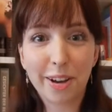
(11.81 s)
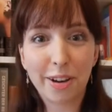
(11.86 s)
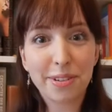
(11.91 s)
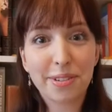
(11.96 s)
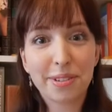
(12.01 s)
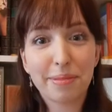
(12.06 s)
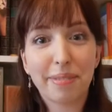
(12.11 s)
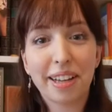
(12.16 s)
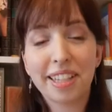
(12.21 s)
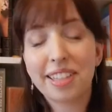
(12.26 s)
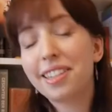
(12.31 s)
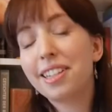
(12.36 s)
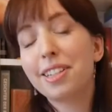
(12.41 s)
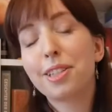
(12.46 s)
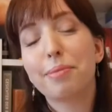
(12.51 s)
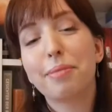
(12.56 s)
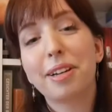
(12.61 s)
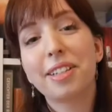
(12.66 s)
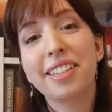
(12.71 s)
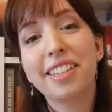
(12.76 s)
goes
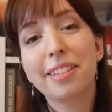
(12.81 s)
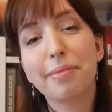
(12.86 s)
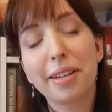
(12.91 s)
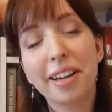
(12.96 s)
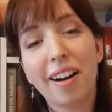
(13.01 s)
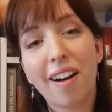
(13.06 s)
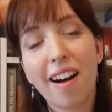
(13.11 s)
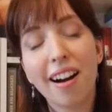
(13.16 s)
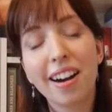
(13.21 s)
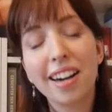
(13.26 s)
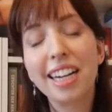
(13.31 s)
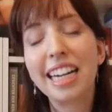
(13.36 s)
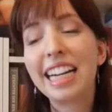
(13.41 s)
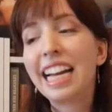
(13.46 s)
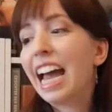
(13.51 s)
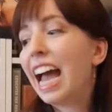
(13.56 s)
into my TBR.